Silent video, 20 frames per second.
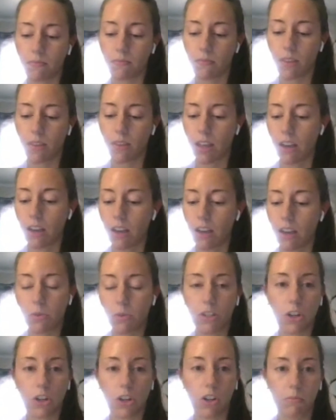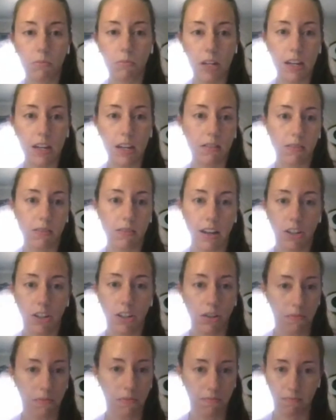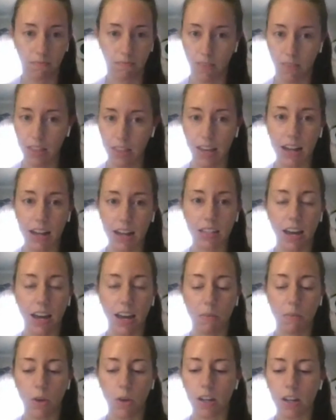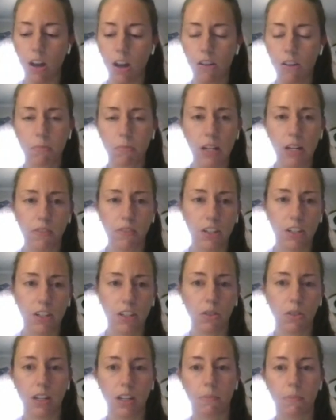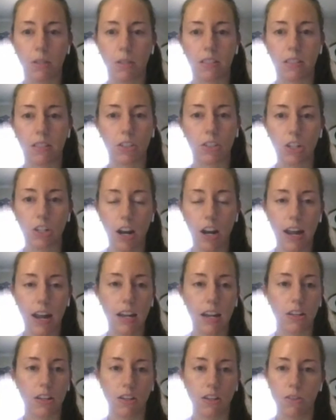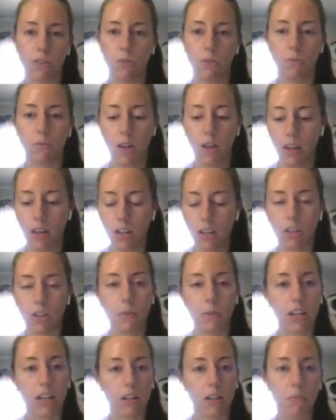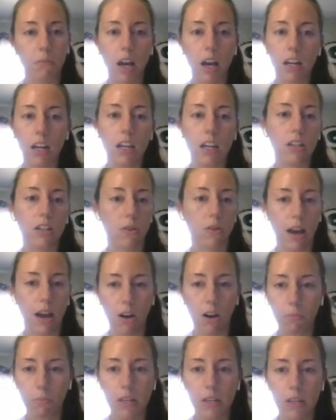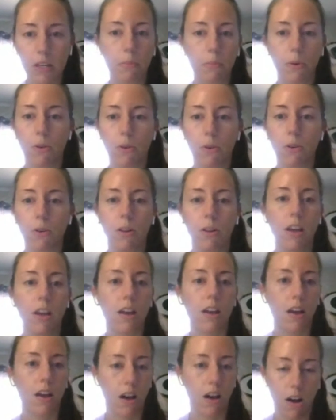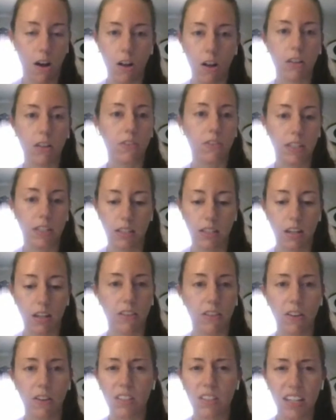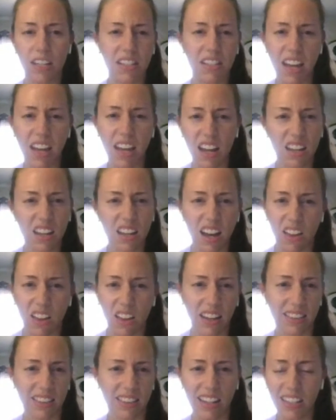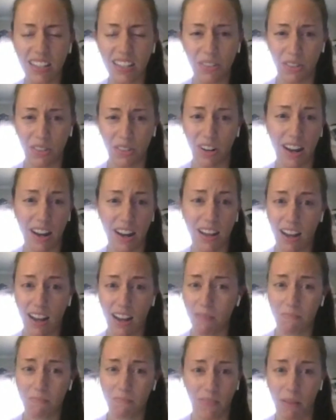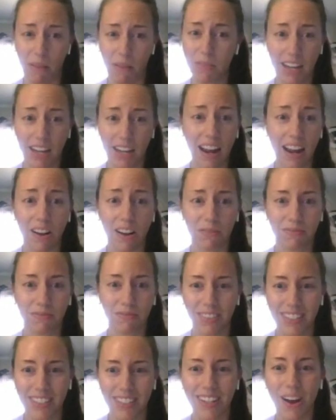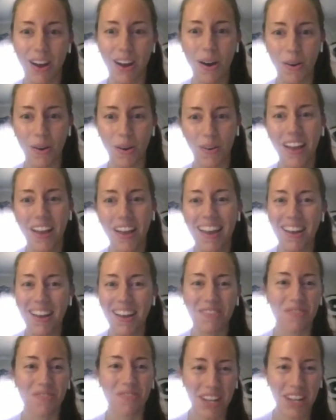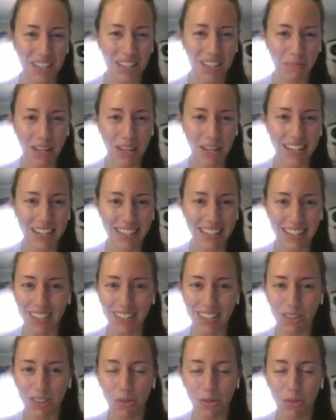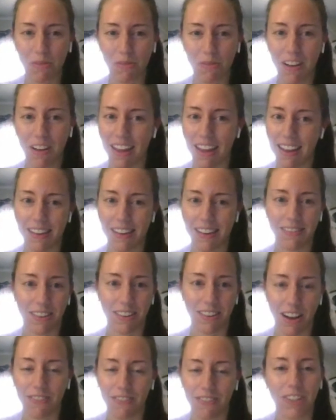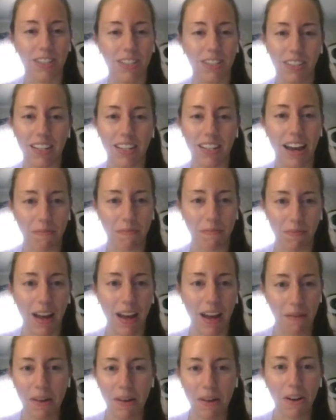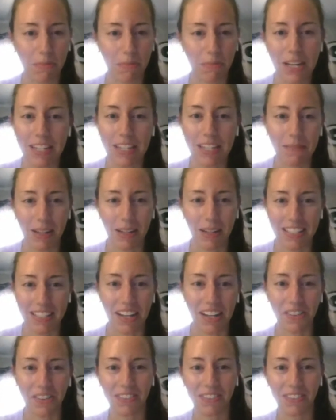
Everyone told me like at that time, like, oh, being a physical therapist is great. You make good money, you help people, all of this stuff. And I was like, yeah, like that sounds great. I'm down. So went to PT school, and obviously I'm now a PT myself.